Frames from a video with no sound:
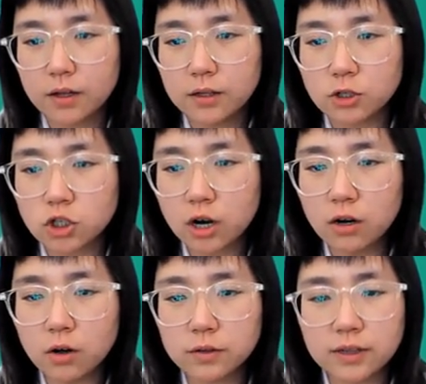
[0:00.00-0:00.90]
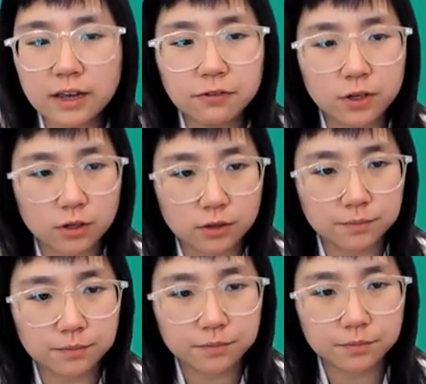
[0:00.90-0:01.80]
The chart on the left here
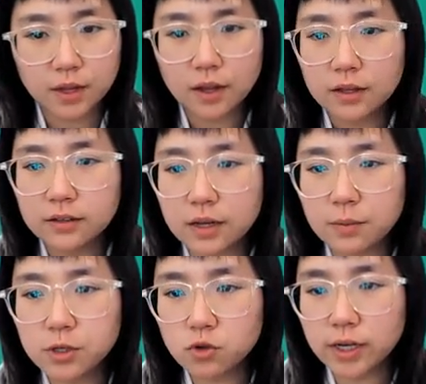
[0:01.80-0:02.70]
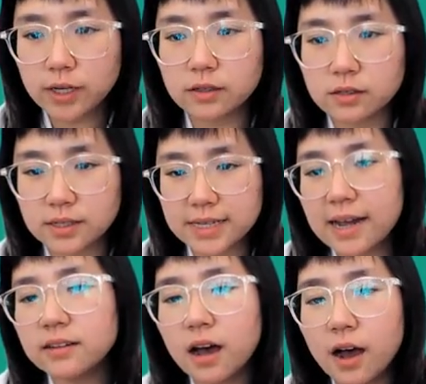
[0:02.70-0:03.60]
demonstrates the
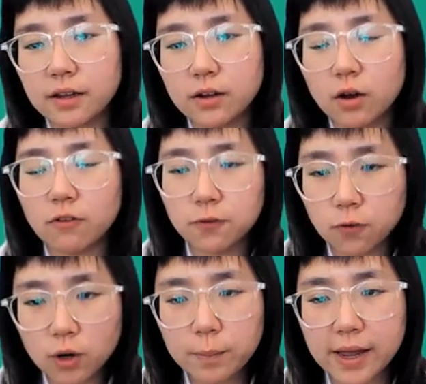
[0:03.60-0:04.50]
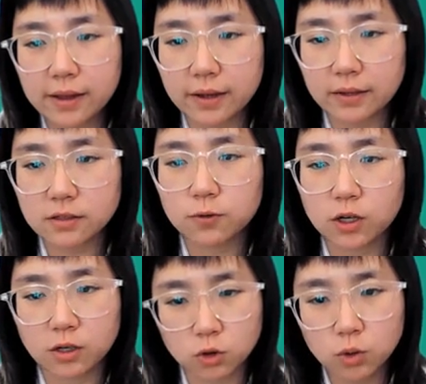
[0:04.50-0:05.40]
stacked height of 4 pancakes for
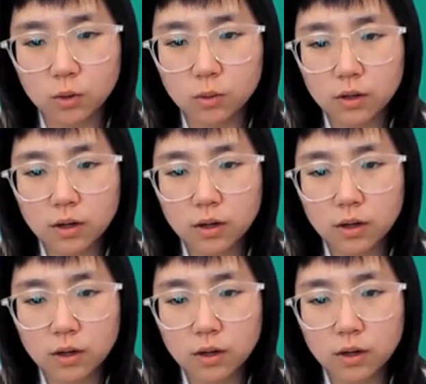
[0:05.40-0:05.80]
control